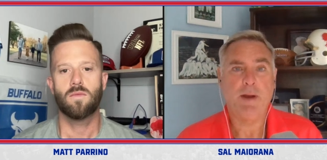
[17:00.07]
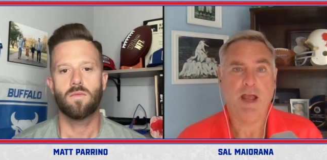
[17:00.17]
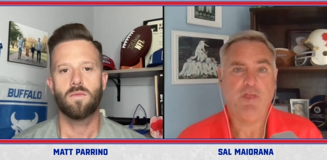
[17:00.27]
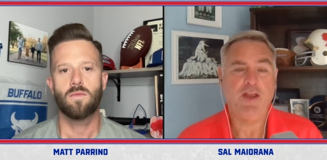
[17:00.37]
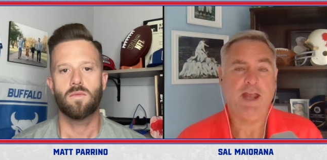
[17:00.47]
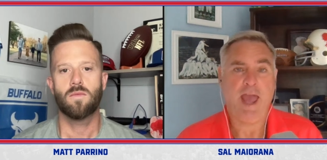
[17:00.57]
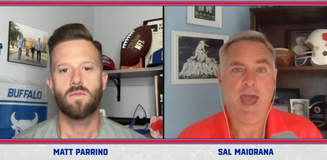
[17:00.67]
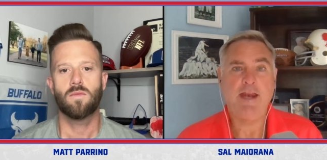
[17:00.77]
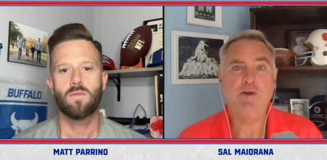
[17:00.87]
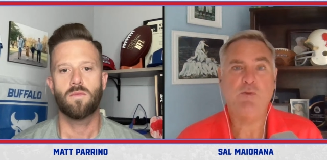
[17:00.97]
Speaker 1: but I think
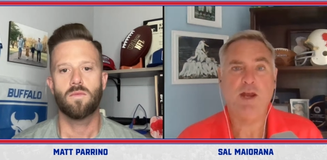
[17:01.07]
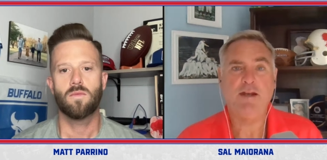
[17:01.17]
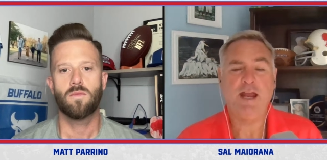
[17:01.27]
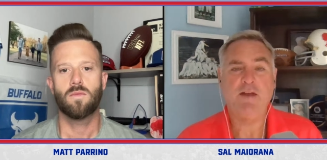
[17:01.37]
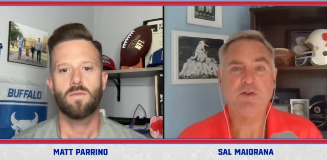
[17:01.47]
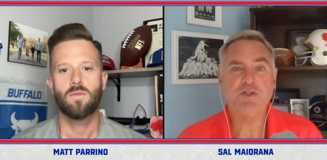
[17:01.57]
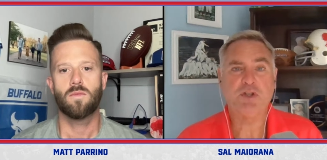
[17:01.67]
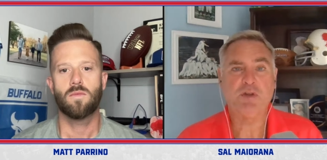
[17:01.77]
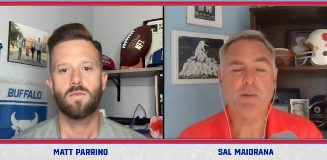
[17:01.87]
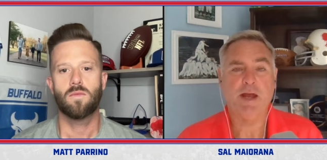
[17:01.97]
adding Ray Davis
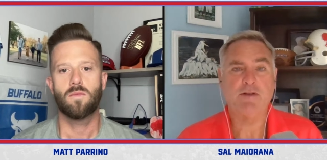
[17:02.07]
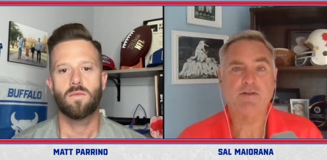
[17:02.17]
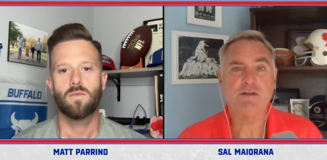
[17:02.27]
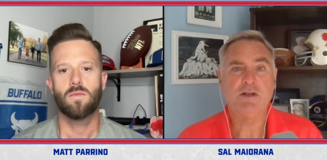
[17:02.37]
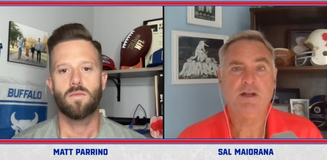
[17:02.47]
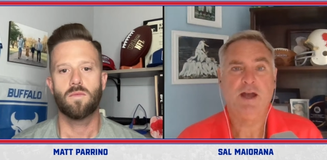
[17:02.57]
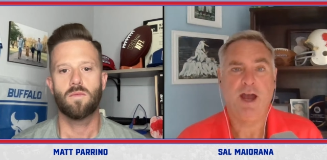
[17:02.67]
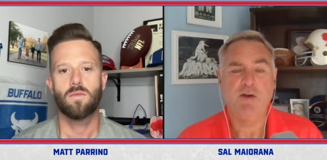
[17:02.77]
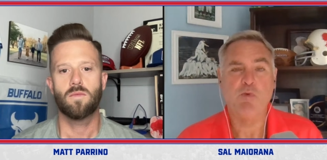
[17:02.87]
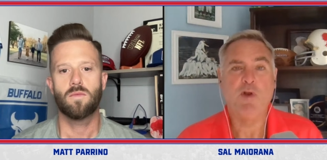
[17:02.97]
to the mix,
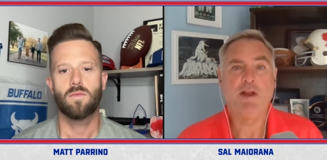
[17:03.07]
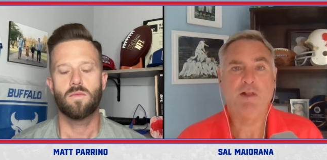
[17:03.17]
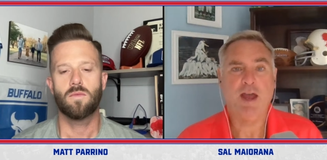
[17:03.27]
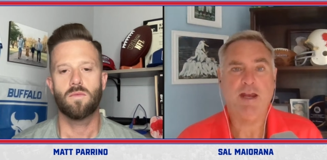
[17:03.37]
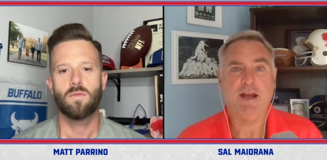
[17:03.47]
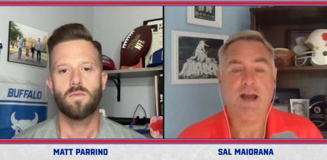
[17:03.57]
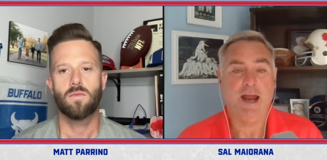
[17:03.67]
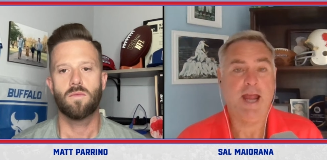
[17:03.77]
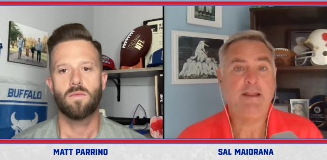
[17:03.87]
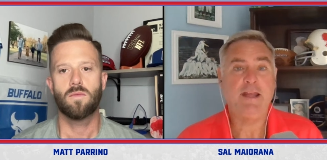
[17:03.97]
I really like it.
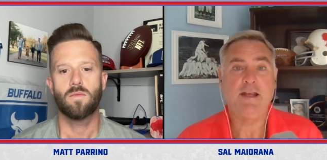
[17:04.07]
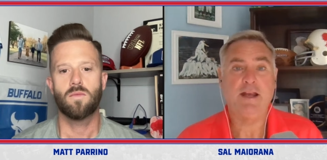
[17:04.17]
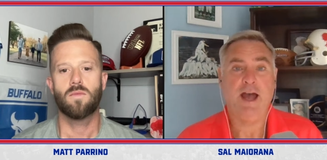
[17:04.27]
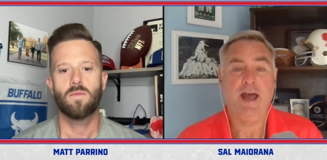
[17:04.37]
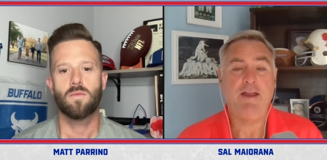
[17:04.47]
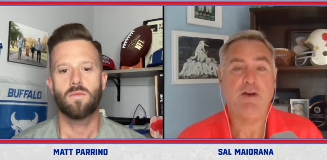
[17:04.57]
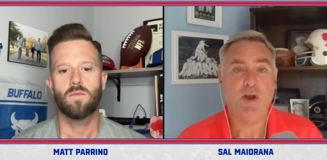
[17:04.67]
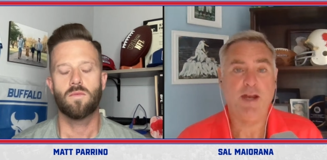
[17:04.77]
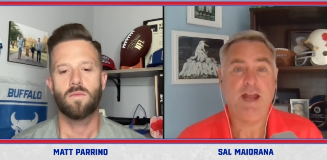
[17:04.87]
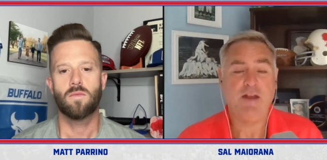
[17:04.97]
And I think
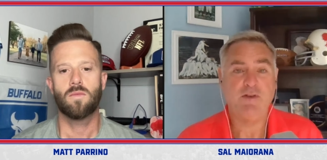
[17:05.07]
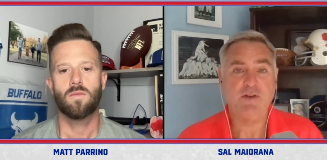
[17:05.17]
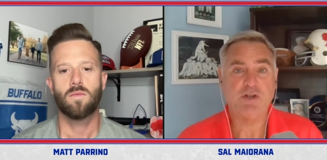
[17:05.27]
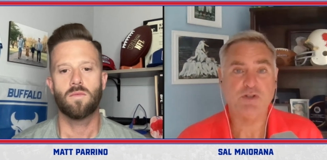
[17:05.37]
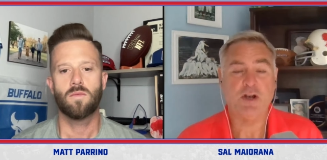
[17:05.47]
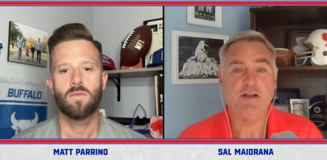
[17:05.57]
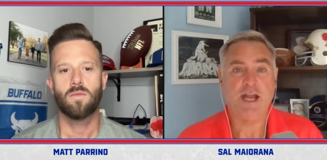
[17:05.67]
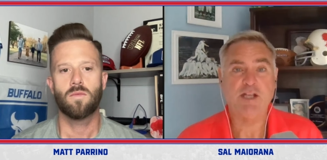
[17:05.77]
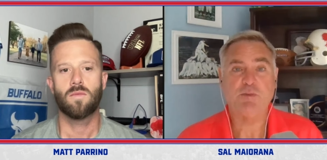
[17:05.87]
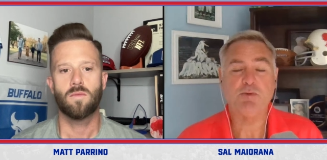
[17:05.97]
Ray Davis is going to
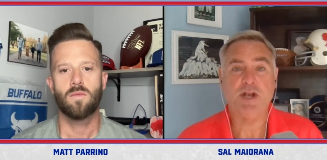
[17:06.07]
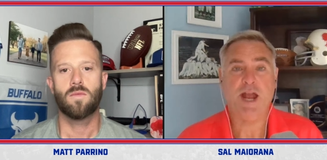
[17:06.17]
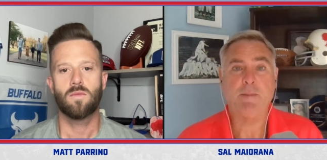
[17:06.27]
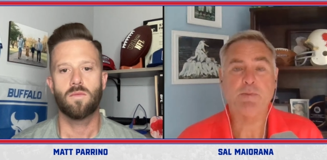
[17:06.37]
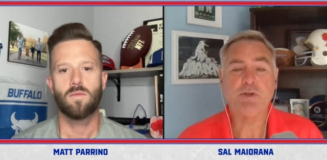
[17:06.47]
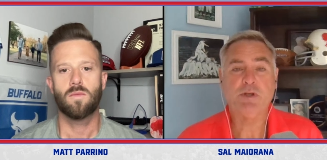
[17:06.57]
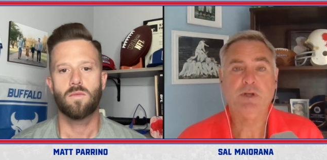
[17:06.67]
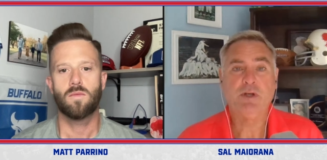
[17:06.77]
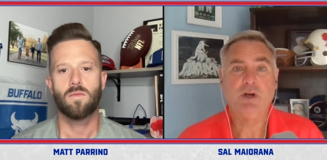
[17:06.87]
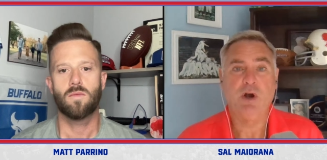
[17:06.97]
take some snaps
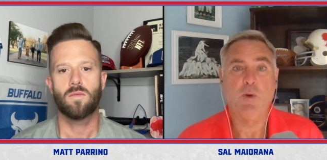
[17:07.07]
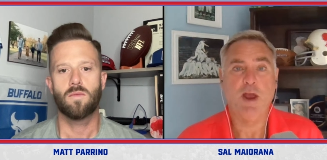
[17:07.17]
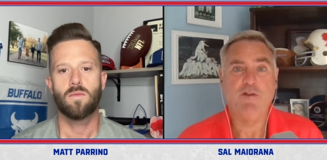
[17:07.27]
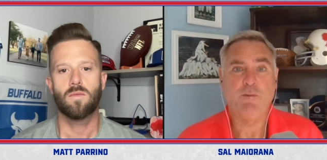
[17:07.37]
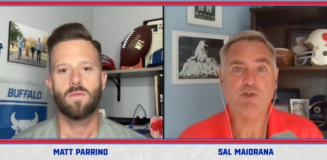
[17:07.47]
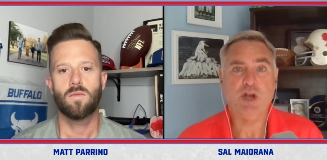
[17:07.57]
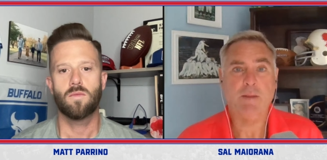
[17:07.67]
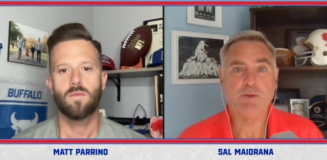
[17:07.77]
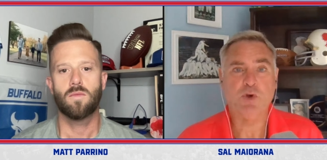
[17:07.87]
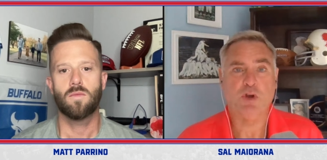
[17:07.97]
away from
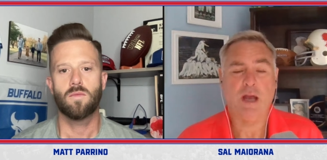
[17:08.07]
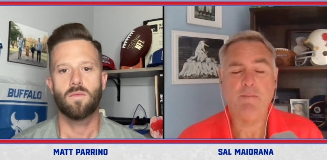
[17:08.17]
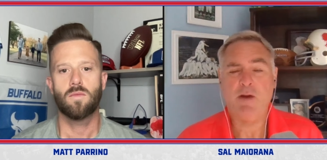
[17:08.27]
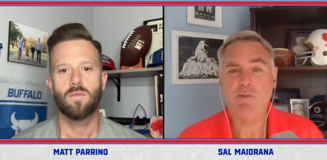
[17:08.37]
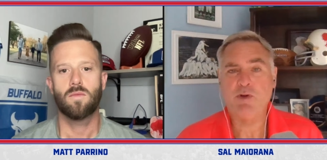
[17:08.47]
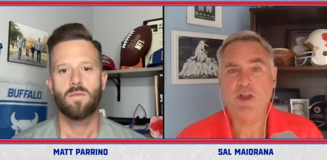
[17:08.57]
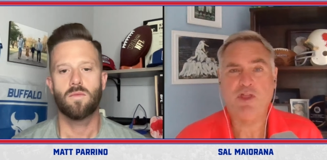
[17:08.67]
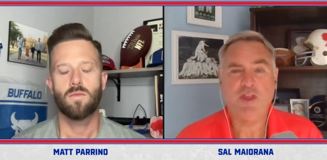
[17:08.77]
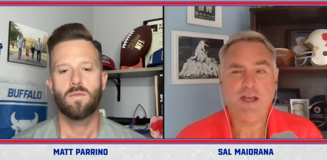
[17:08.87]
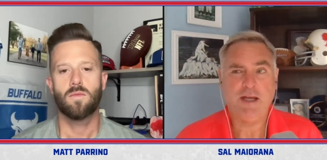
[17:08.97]
James Cook. I'm not really
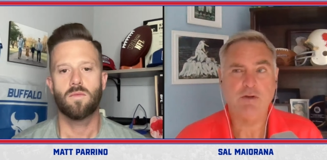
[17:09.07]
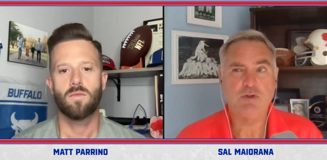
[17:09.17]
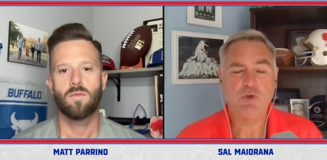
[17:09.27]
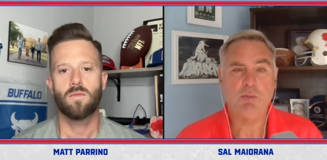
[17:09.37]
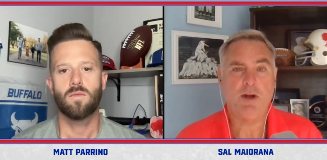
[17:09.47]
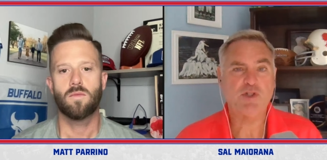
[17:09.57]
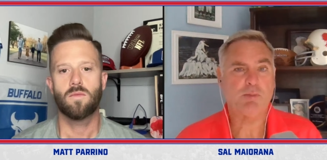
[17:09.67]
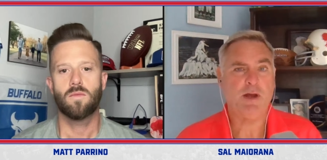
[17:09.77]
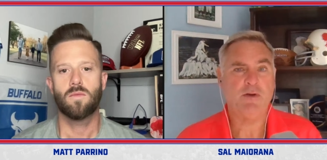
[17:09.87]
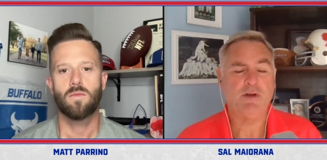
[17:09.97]
thinking too much
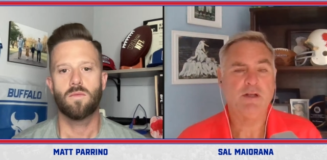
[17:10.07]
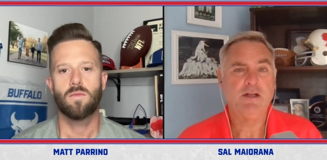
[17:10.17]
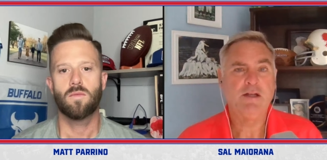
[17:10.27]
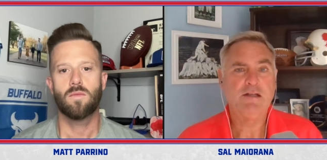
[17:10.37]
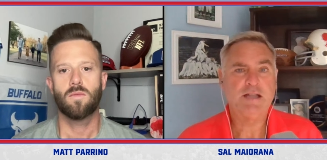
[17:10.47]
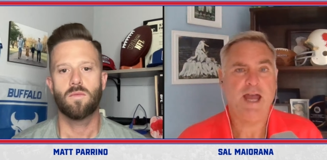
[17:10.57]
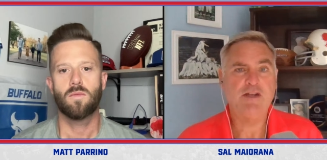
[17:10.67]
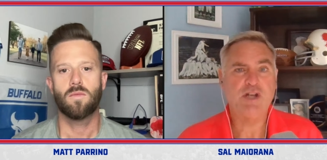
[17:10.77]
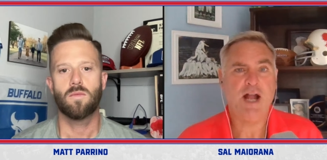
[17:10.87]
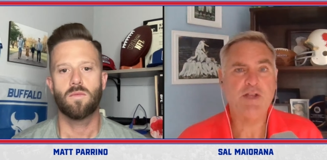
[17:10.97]
about
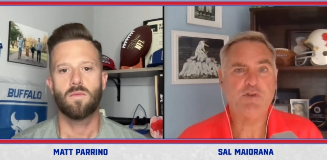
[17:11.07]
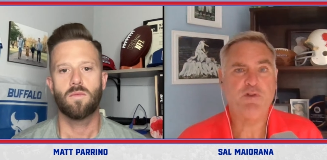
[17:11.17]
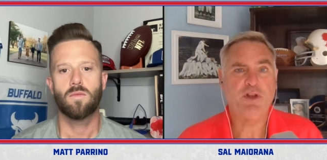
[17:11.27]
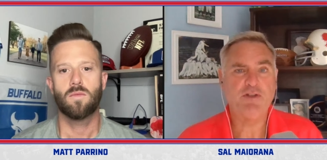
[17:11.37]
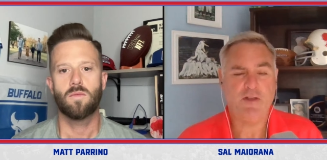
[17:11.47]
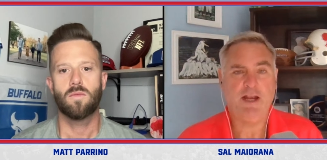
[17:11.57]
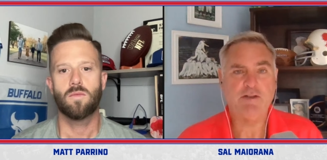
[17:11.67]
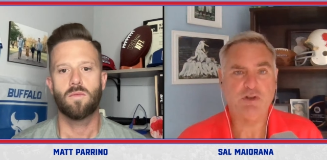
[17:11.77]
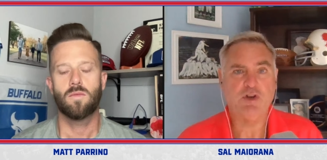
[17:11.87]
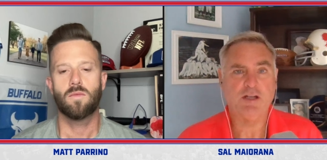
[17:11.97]
Ty Johnson for this. I think
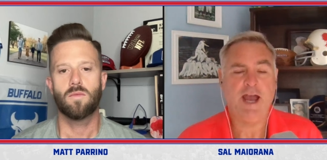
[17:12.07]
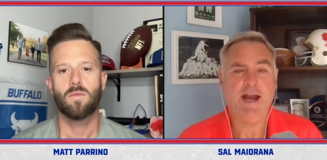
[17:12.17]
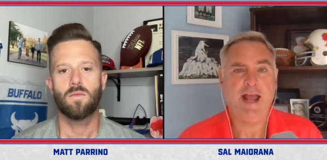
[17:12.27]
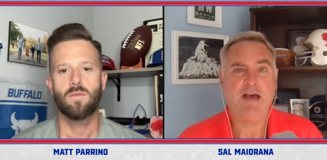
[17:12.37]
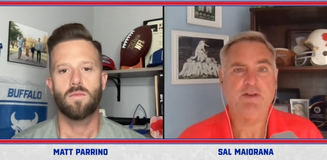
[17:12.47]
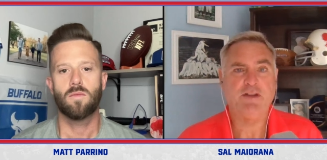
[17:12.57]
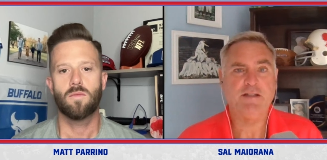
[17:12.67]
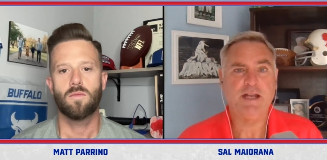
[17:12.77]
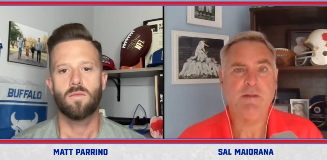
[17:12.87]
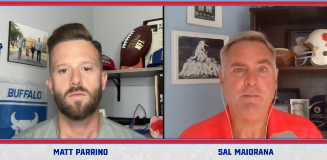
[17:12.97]
he's a good guy to have on the
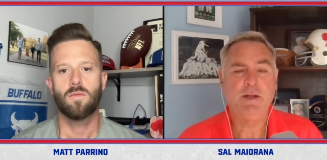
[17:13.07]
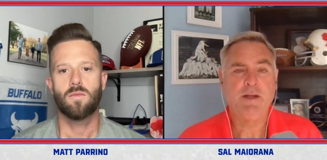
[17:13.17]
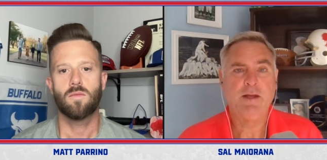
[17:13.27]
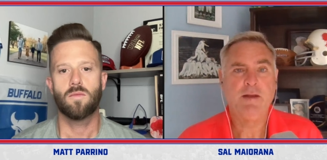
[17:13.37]
team,